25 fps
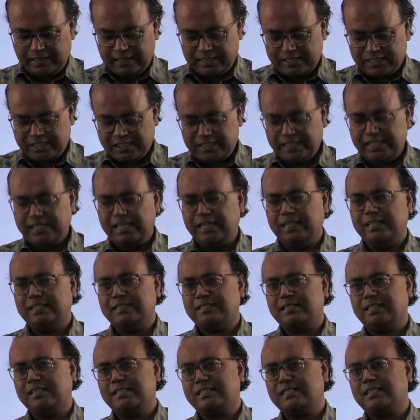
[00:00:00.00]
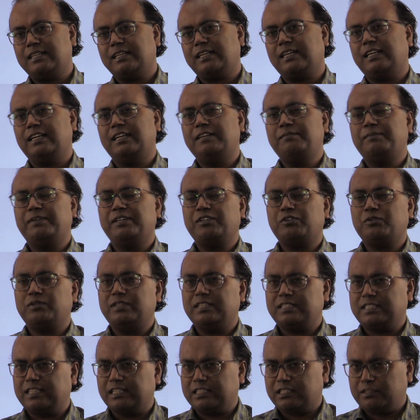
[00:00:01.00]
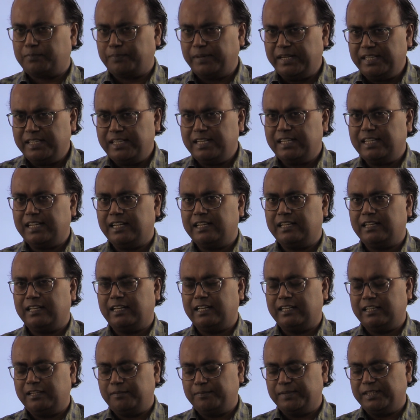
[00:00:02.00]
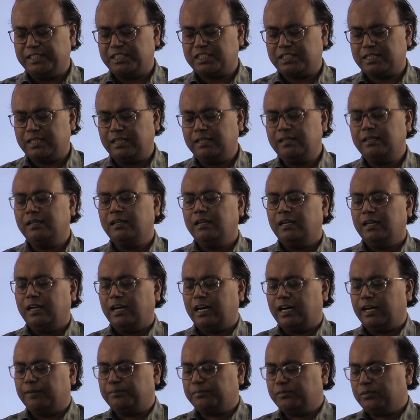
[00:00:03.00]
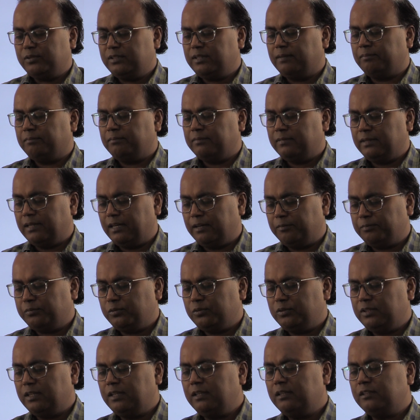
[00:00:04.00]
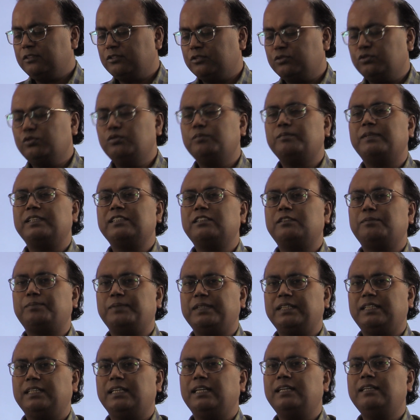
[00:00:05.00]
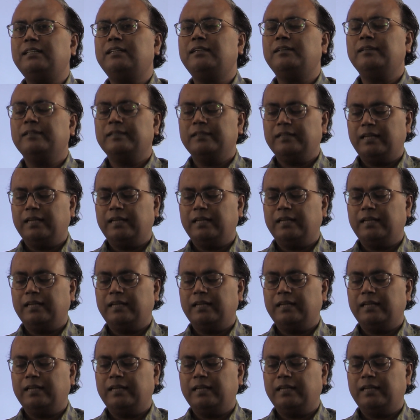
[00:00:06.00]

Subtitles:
state legislature came into the suspended animation up to the 2-month period,